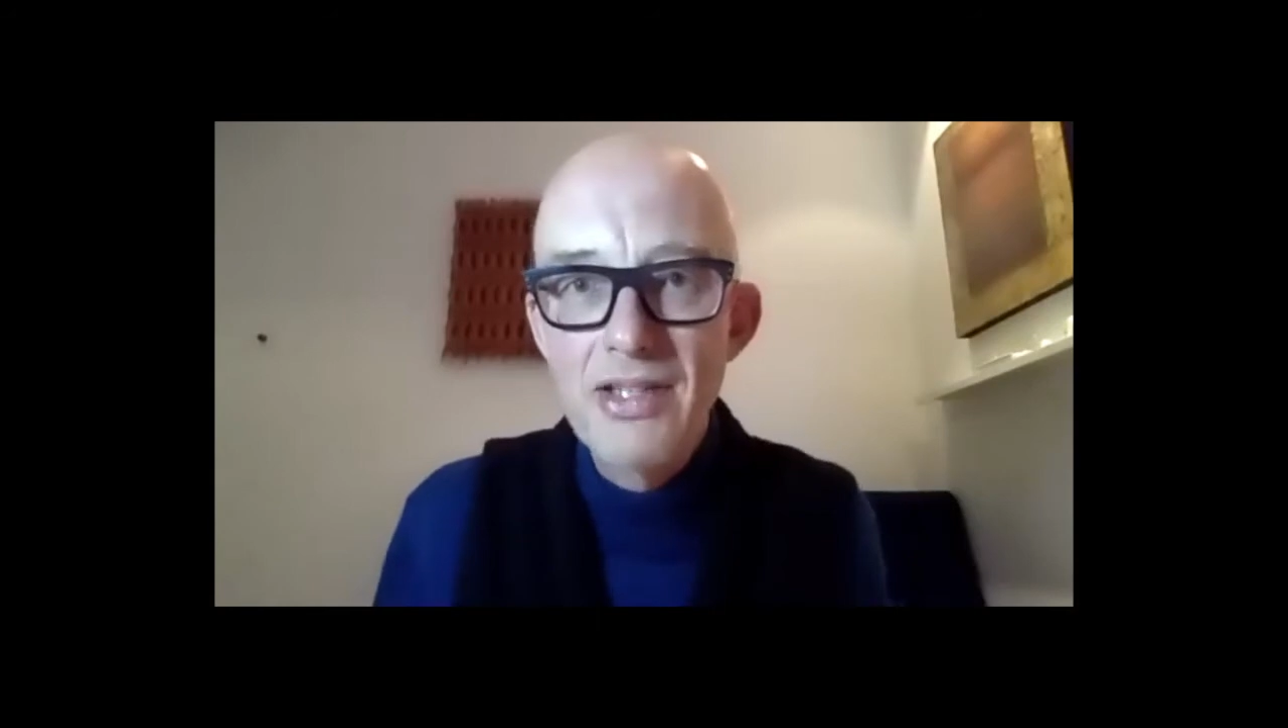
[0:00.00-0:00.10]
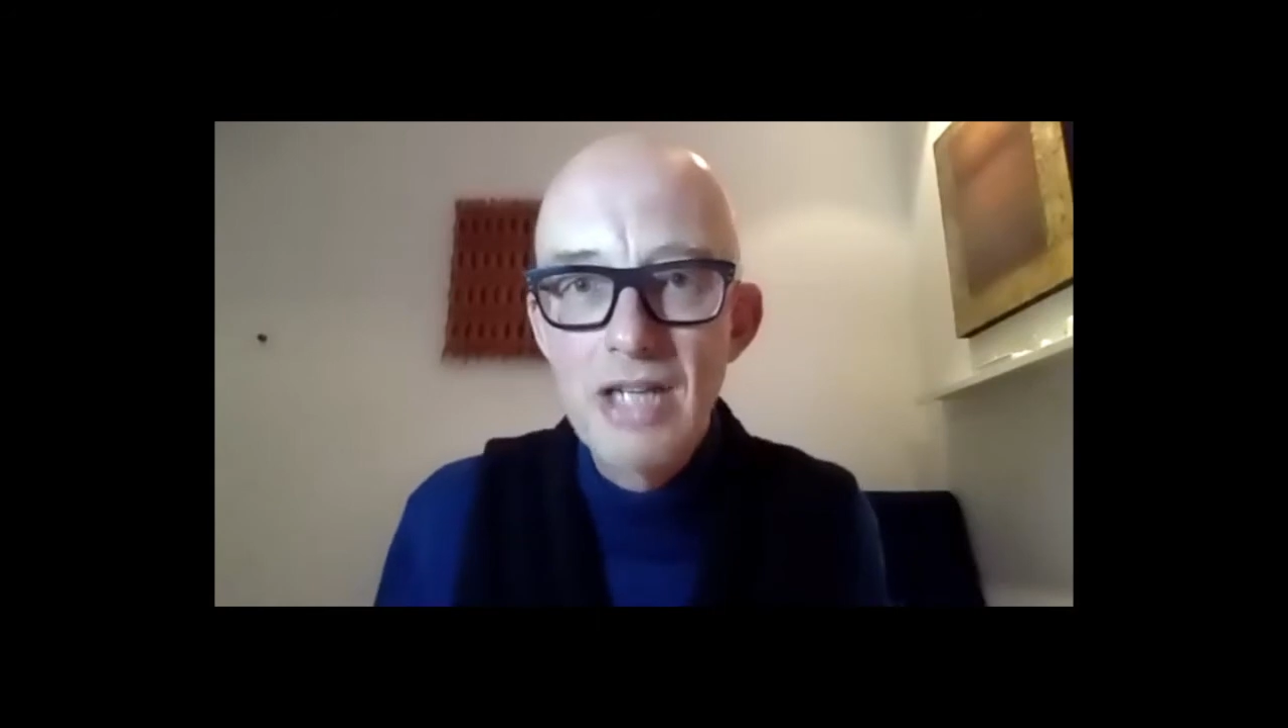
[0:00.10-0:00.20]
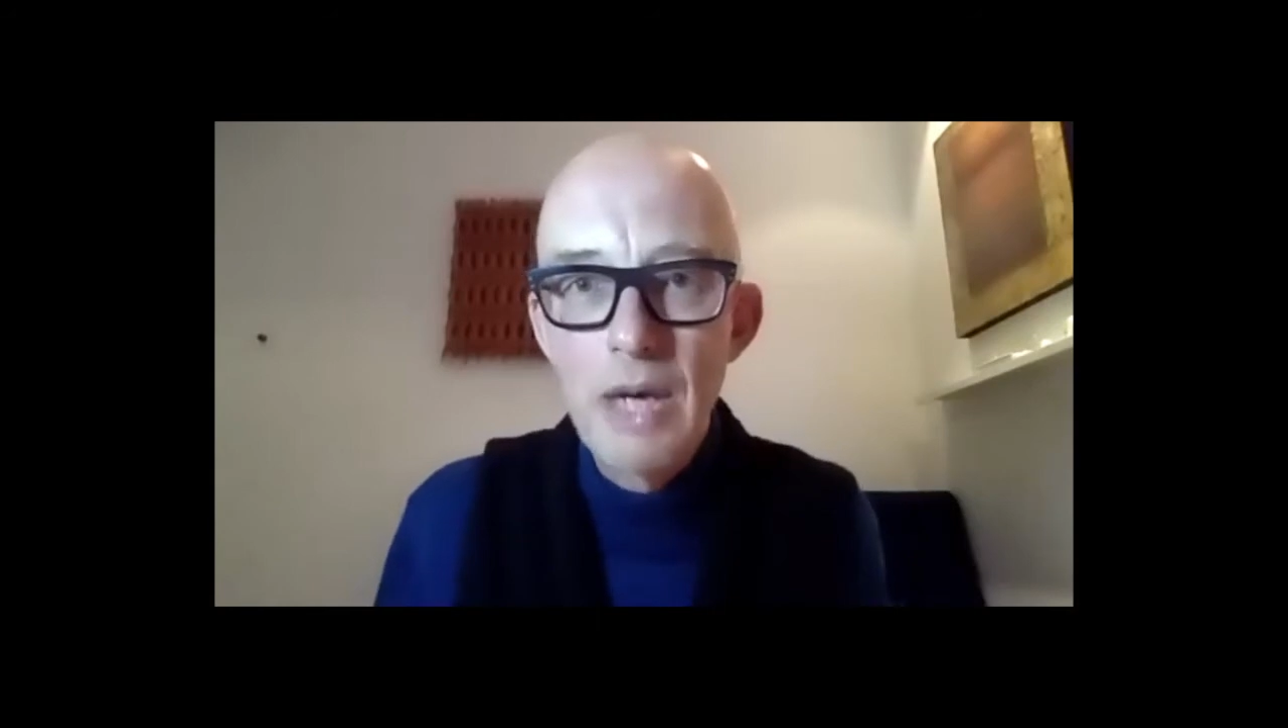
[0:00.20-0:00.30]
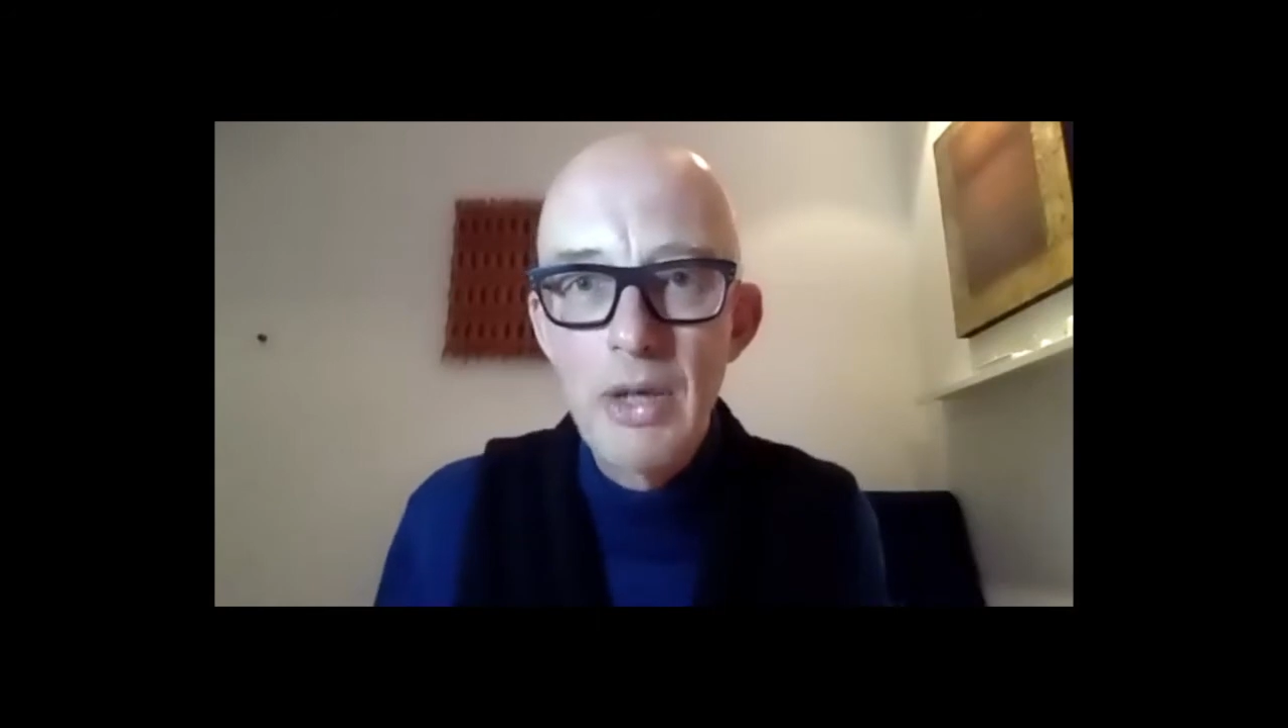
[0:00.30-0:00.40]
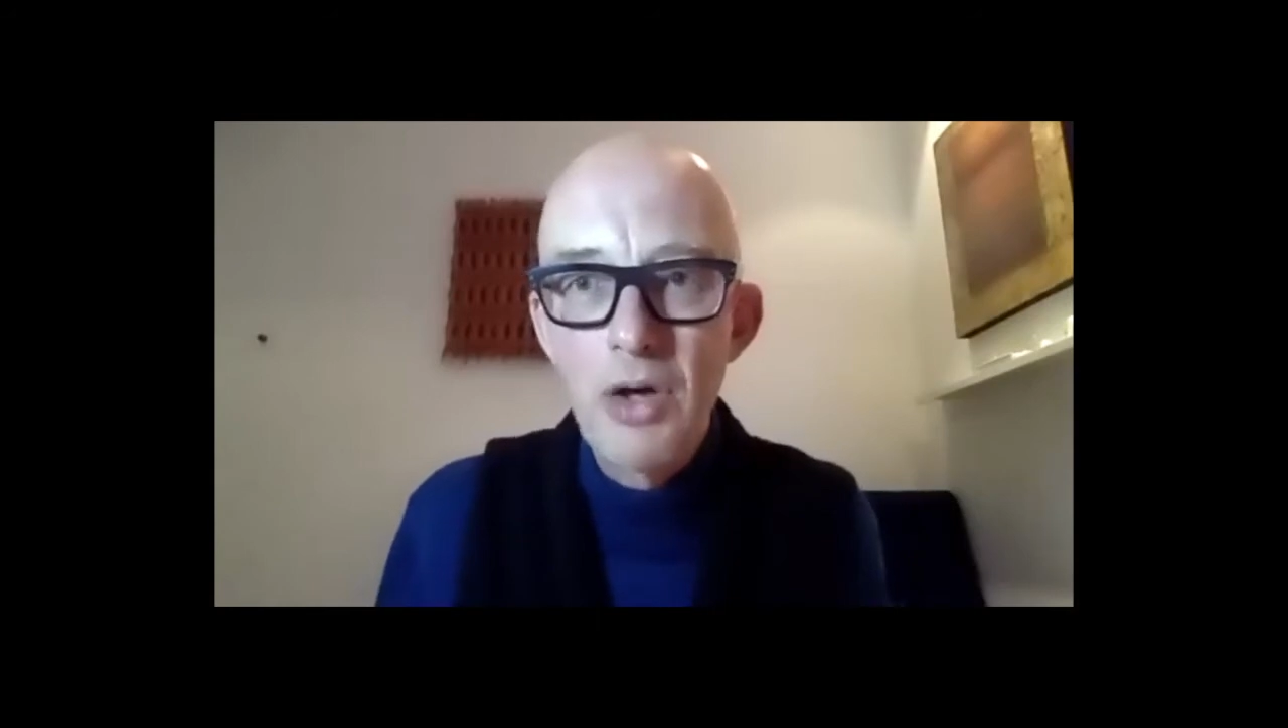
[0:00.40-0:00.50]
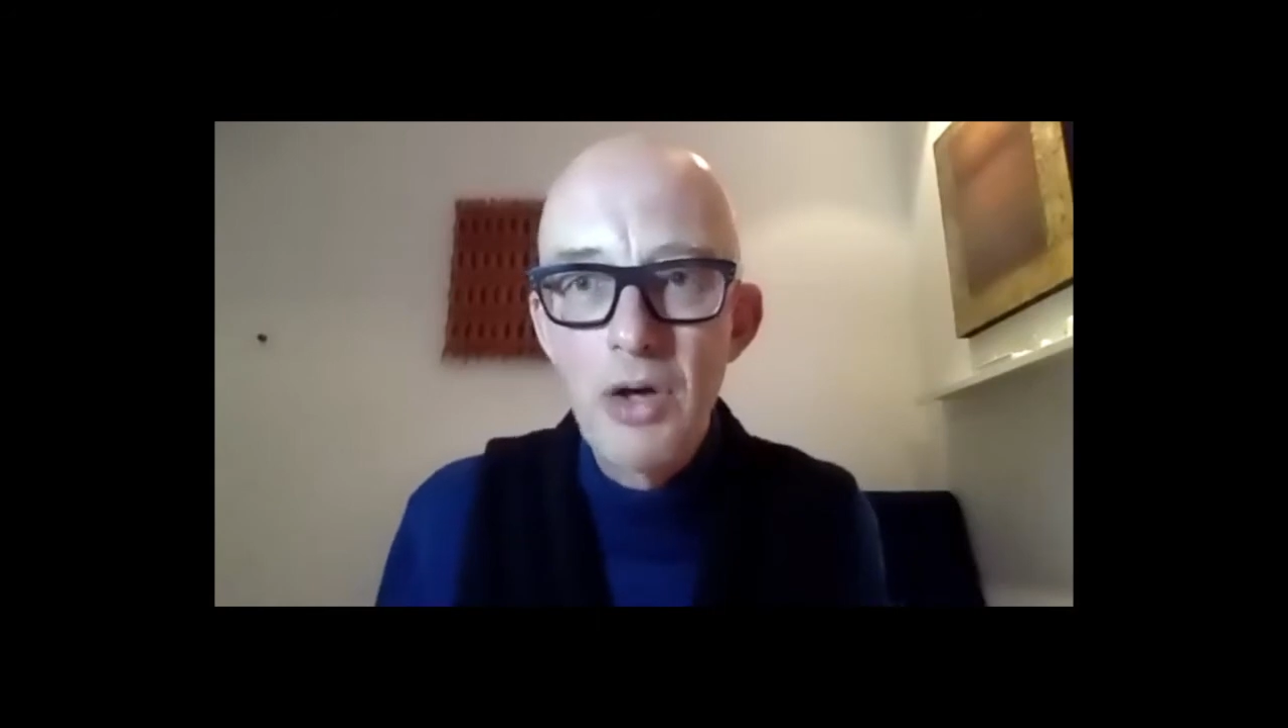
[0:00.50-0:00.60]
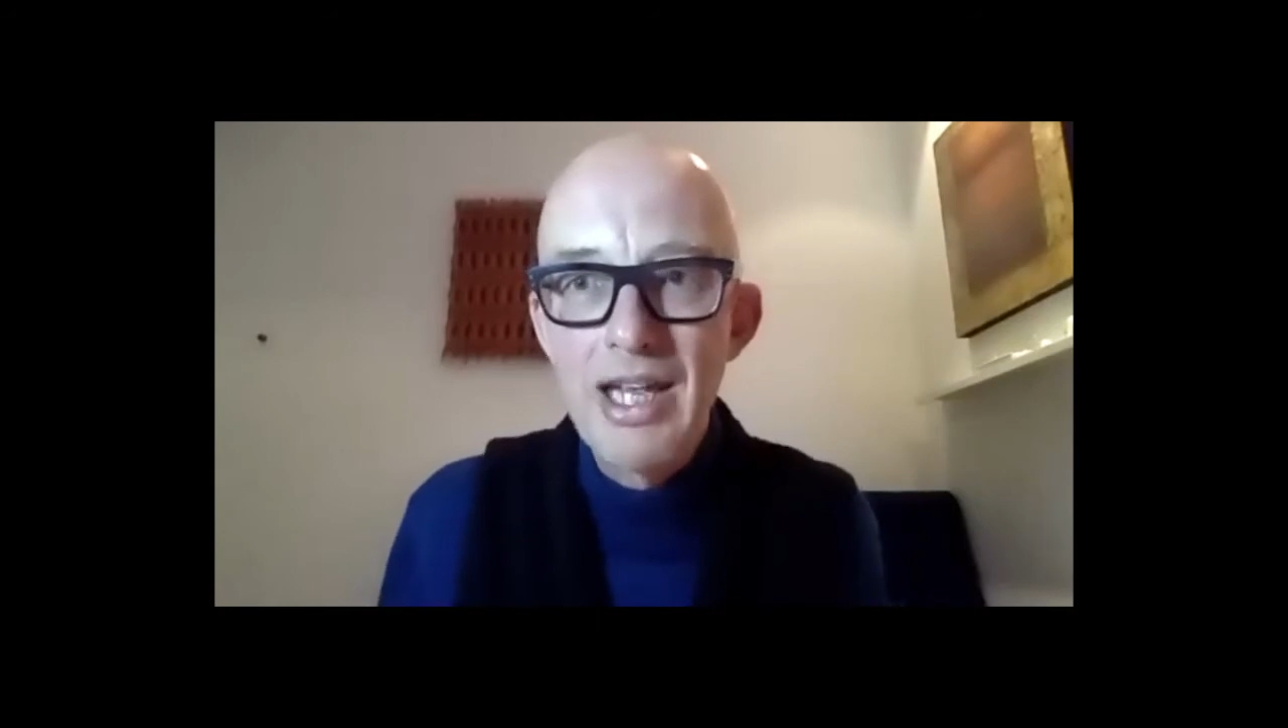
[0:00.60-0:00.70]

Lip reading: going on